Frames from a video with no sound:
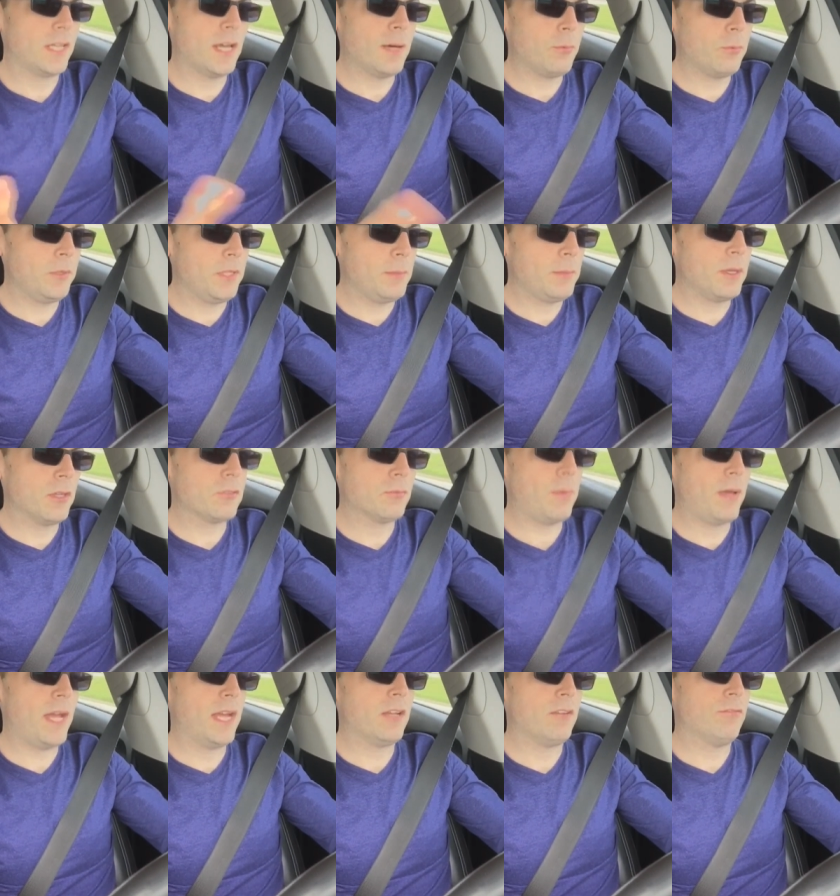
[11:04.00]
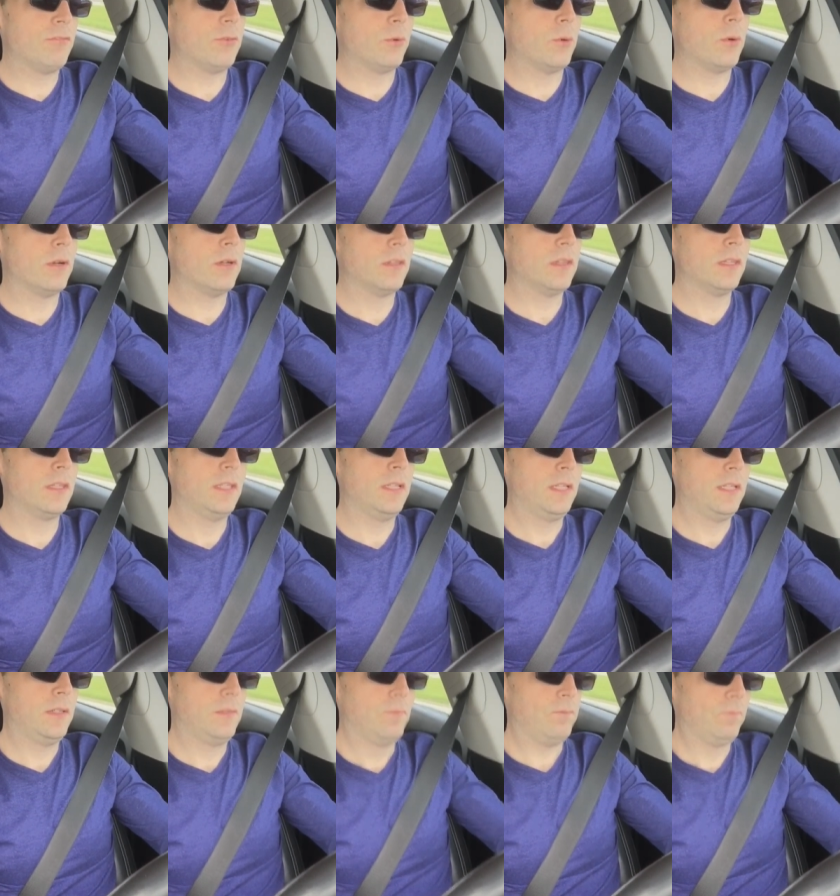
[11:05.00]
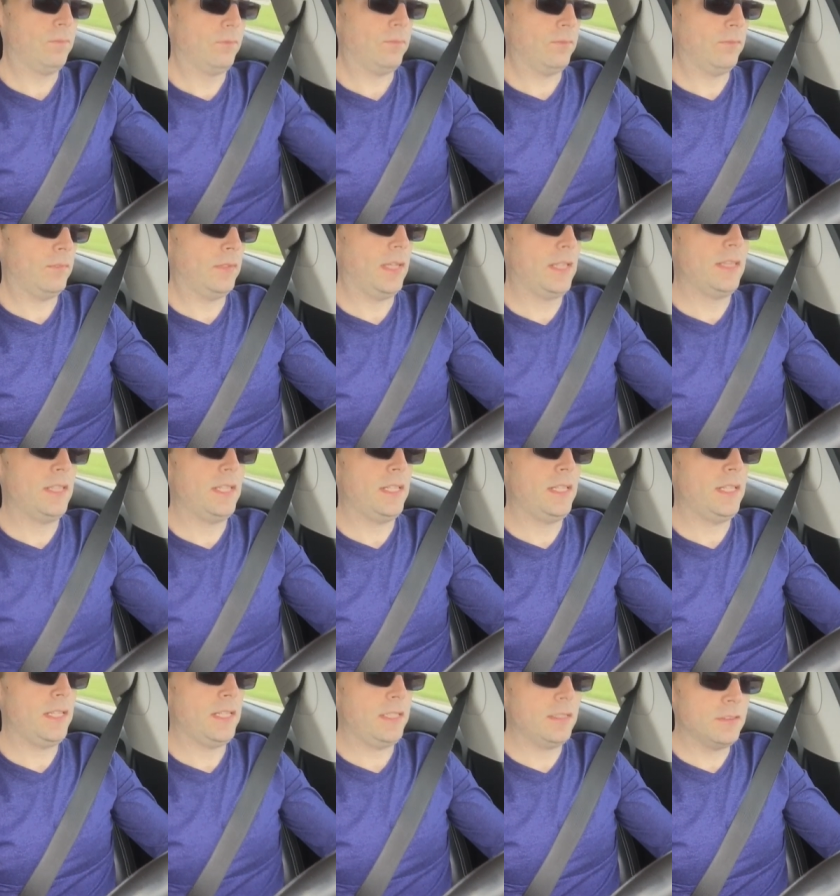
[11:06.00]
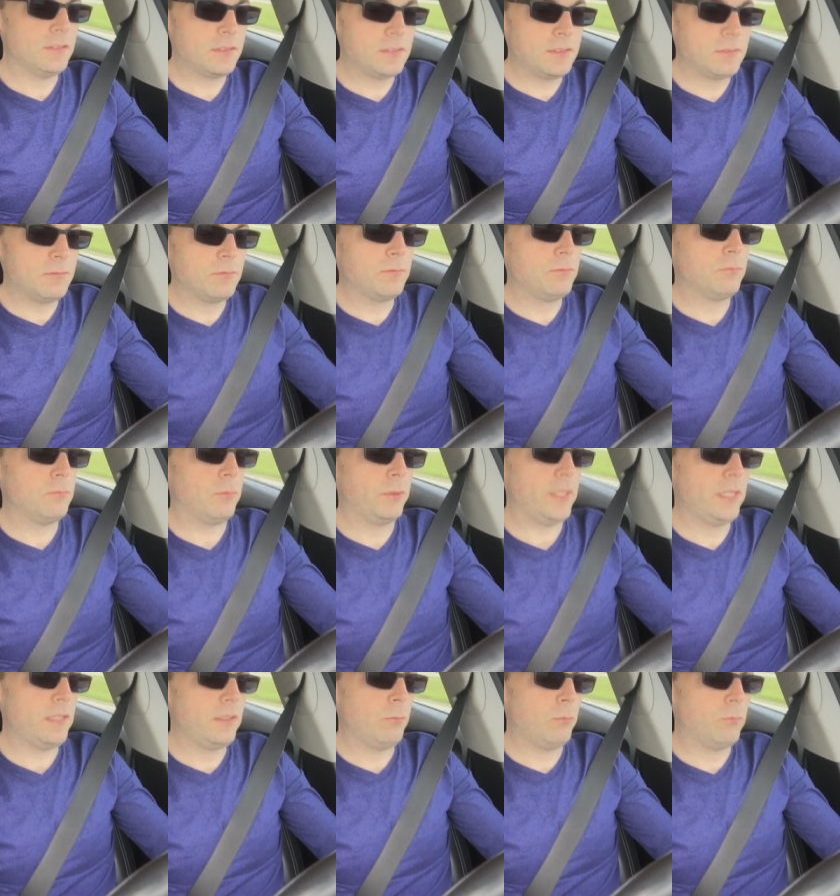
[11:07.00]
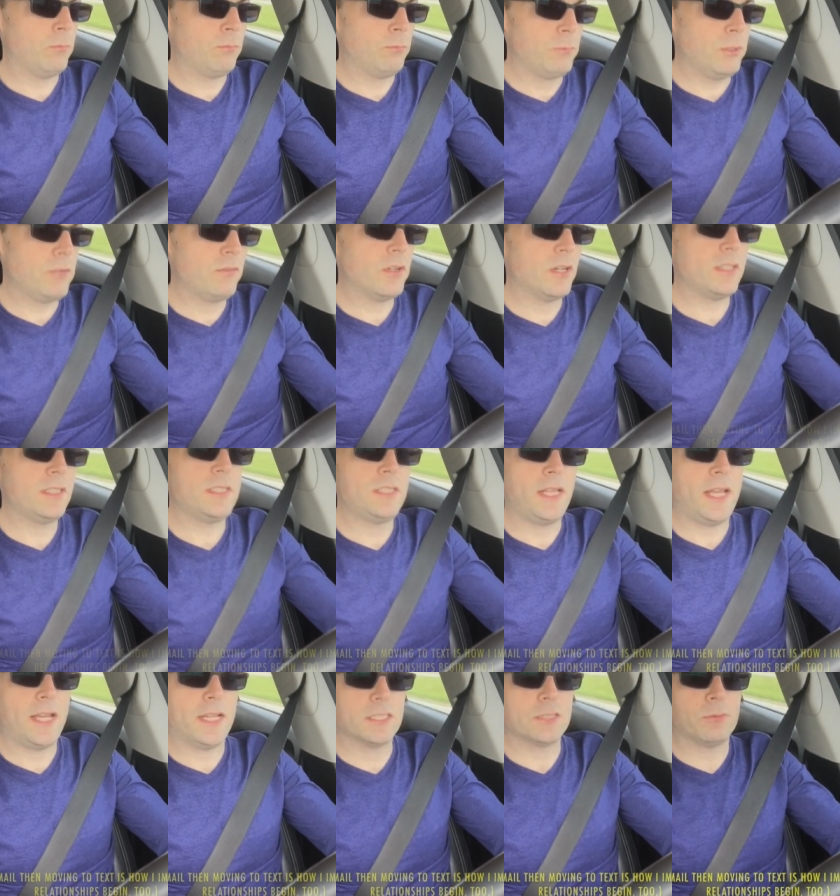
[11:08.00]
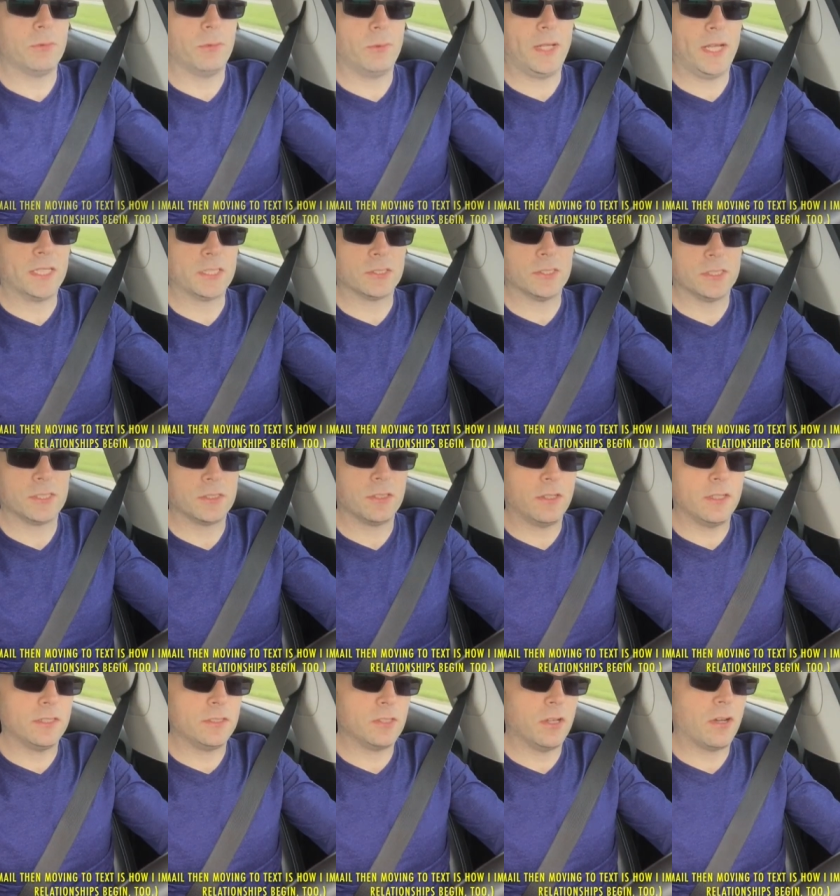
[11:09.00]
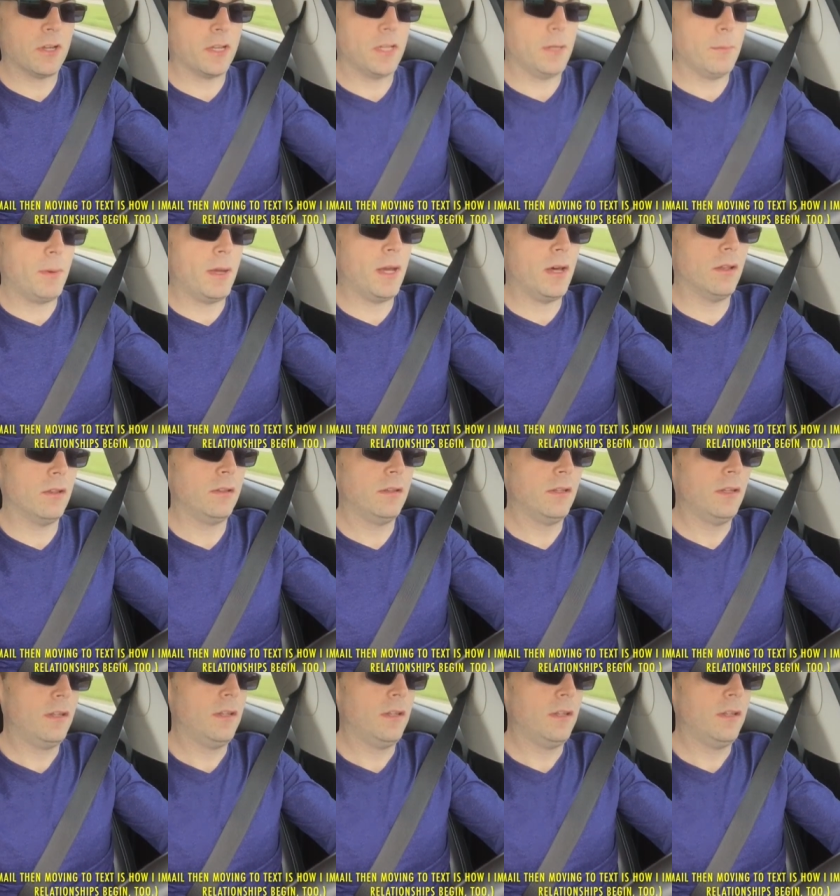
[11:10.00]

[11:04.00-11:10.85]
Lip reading: a couple emails back and forth, and then we moved on to text when we actually started talking about